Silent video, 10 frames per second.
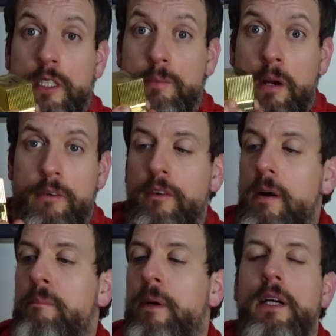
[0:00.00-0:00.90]
says
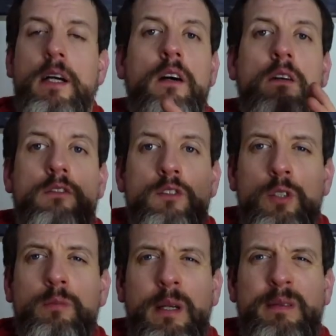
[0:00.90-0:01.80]
Parfum, but
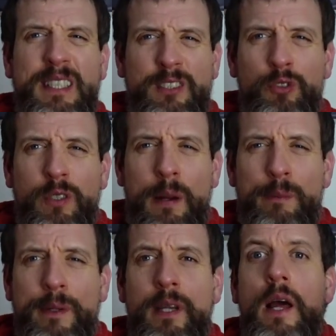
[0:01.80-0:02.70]
sometimes that doesn't
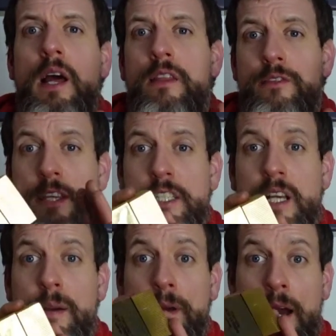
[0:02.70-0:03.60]
happen. This
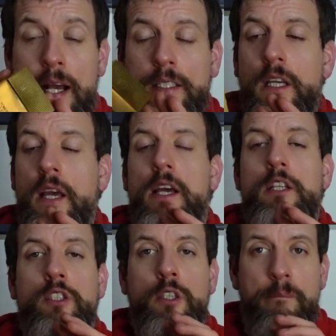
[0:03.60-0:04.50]
time it has.
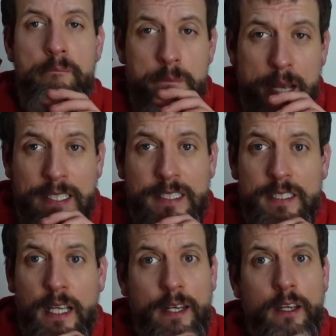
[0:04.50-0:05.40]
It's an amazing
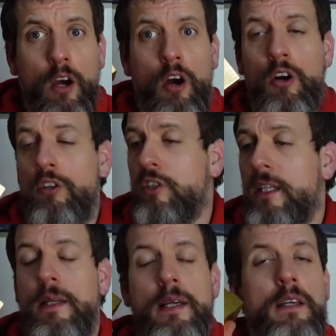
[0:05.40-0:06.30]
scent.
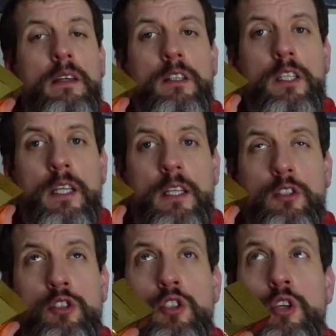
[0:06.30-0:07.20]
Honestly,
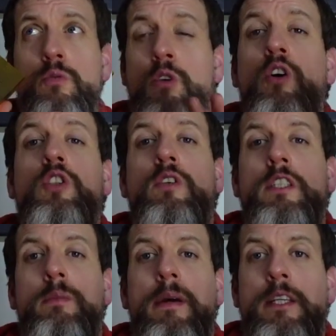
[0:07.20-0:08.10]
do not
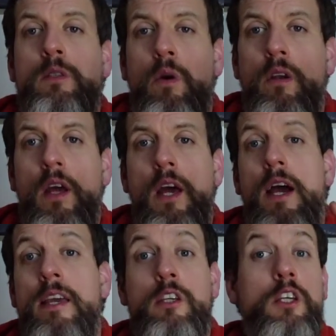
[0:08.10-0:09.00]
underestimate this one.
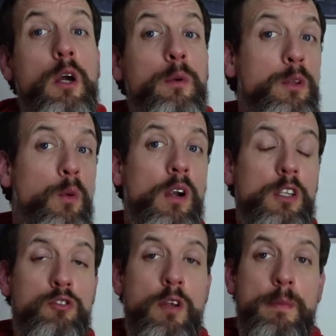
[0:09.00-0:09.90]
You can go with Noir
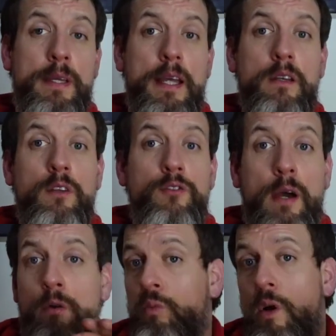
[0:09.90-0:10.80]
Extreme again,
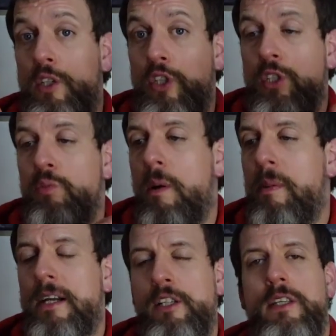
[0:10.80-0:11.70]
that would work just as well,
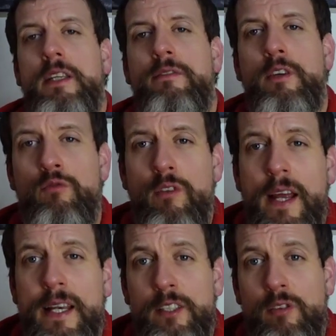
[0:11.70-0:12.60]
but I just think if you're
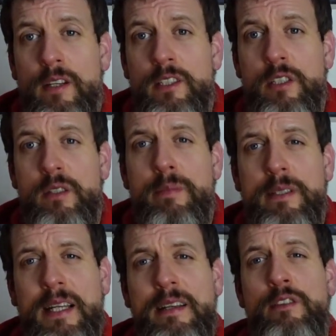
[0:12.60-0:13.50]
really trying to just
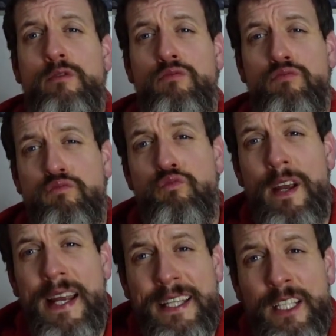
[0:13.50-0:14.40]
impress, and if it's a
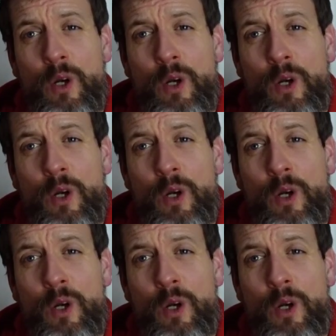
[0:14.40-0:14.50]
really